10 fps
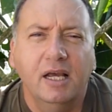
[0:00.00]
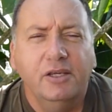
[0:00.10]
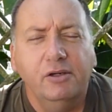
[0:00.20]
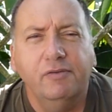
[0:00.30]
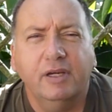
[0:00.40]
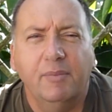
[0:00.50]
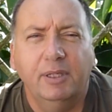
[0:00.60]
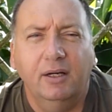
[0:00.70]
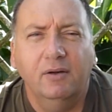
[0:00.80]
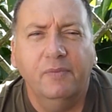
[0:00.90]
you've come
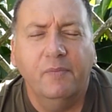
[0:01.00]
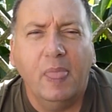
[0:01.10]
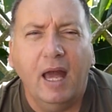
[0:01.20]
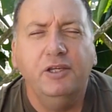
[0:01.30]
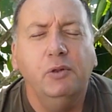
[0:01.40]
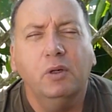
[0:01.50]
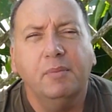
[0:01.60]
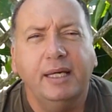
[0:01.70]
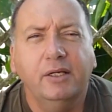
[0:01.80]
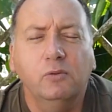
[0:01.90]
along and you want to
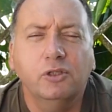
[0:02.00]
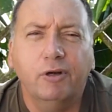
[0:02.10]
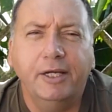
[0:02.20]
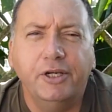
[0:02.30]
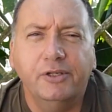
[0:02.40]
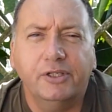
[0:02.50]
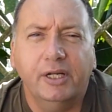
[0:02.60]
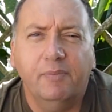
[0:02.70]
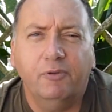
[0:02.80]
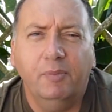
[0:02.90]
make alterations to
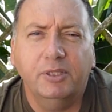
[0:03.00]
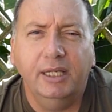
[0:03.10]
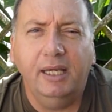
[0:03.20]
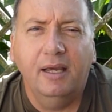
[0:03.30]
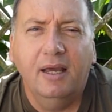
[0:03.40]
that property.